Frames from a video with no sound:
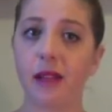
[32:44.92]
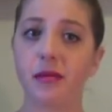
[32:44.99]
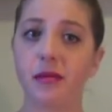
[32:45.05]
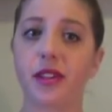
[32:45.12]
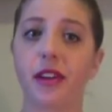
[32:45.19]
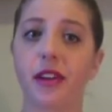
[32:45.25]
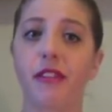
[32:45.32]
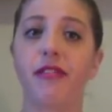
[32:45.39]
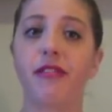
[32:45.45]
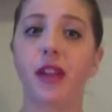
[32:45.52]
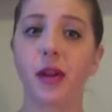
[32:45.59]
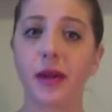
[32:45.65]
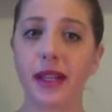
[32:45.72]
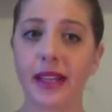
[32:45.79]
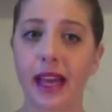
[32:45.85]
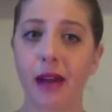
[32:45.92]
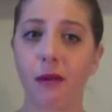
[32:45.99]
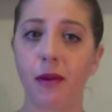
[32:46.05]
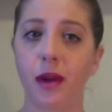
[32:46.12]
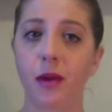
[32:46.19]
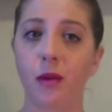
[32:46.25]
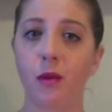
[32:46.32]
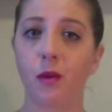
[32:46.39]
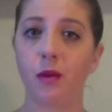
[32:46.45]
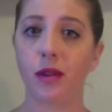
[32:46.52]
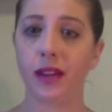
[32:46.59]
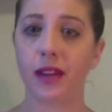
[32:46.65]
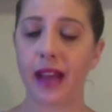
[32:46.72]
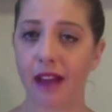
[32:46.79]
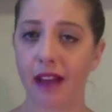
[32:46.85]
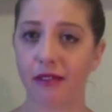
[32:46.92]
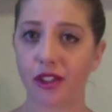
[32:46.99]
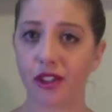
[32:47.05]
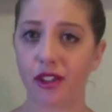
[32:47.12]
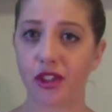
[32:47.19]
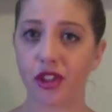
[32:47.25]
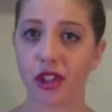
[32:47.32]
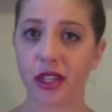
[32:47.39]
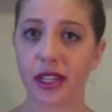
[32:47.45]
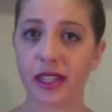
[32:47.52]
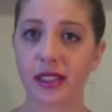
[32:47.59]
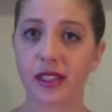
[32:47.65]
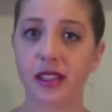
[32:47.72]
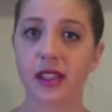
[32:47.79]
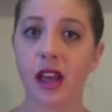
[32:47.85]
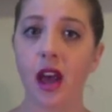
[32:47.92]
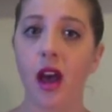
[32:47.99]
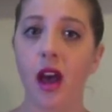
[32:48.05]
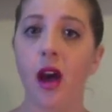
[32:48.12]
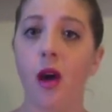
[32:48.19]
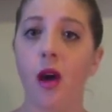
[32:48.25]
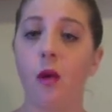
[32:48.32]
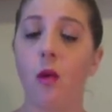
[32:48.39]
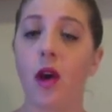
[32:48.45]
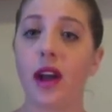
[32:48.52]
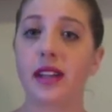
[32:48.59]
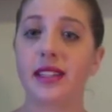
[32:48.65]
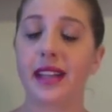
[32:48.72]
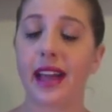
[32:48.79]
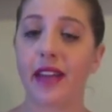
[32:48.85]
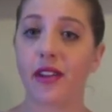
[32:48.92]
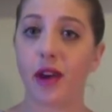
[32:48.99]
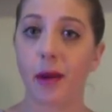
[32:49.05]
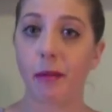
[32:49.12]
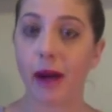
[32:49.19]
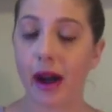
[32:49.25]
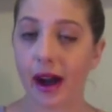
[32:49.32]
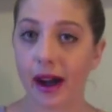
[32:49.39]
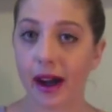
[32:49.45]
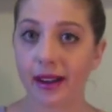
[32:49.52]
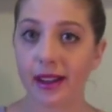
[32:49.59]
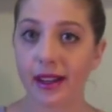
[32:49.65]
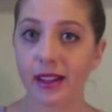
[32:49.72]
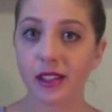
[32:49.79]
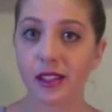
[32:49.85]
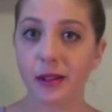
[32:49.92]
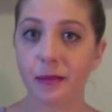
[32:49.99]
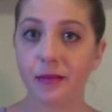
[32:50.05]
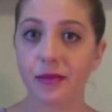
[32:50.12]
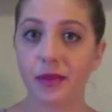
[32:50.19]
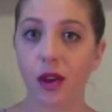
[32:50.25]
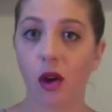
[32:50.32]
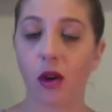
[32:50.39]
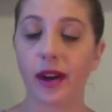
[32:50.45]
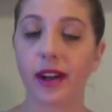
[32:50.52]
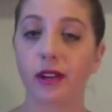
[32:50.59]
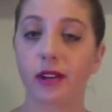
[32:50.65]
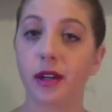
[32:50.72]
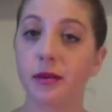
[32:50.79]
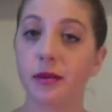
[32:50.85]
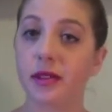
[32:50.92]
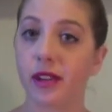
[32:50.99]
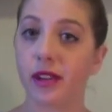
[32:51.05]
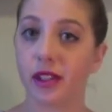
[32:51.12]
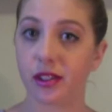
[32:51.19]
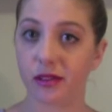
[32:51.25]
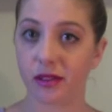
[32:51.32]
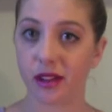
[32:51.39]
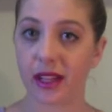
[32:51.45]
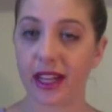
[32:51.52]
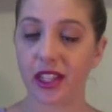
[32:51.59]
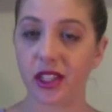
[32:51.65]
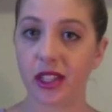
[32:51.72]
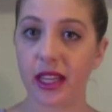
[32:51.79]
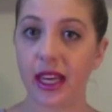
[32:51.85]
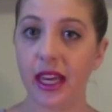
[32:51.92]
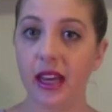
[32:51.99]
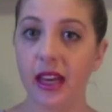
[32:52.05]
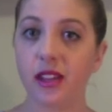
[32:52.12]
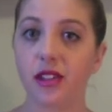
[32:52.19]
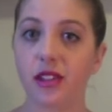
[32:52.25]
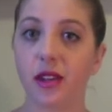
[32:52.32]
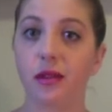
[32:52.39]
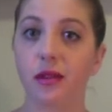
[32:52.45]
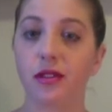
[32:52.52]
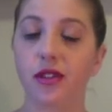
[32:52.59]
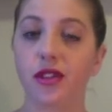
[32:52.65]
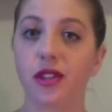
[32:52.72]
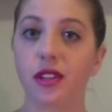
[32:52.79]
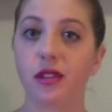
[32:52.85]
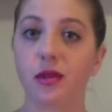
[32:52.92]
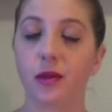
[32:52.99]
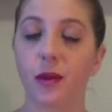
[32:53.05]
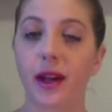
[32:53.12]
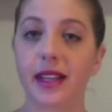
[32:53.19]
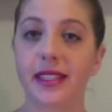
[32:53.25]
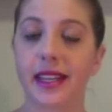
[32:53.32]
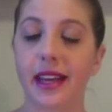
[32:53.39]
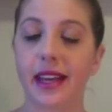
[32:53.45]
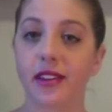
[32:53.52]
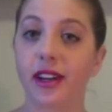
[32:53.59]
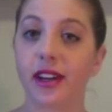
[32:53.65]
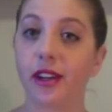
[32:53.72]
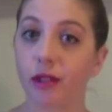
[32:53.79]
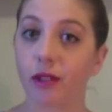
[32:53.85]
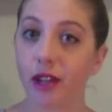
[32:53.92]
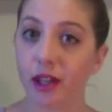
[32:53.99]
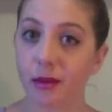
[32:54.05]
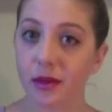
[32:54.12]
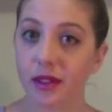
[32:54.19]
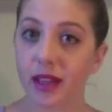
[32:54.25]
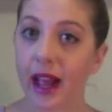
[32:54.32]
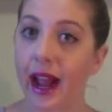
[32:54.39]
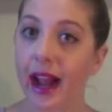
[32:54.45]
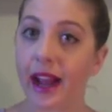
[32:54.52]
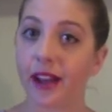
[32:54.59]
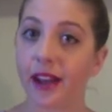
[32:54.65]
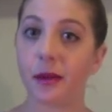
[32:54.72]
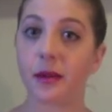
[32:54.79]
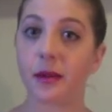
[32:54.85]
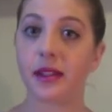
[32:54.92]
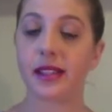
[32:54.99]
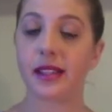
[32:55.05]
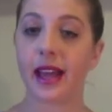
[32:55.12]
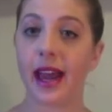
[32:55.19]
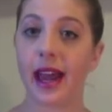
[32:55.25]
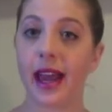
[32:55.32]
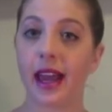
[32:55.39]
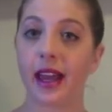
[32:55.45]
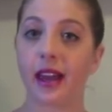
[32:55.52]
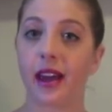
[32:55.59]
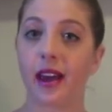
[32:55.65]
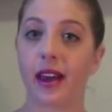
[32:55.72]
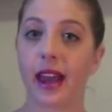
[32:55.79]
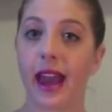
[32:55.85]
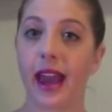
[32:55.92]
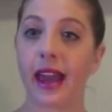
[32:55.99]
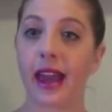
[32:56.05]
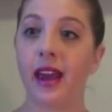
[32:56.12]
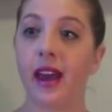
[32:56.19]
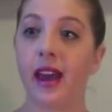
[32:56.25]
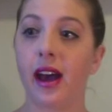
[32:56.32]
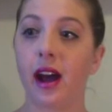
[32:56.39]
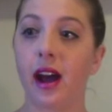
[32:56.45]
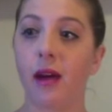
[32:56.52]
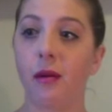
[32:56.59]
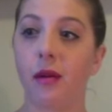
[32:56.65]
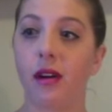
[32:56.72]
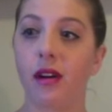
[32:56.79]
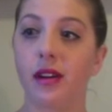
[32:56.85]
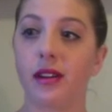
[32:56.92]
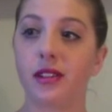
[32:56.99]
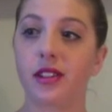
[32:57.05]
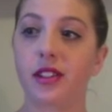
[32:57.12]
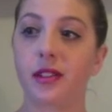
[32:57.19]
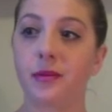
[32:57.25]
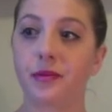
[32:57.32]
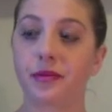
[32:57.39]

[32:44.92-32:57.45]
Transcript: So following that, we would have the students work together in partners or in groups, first of all, actually. So students would work together in groups, and you would say, okay, I want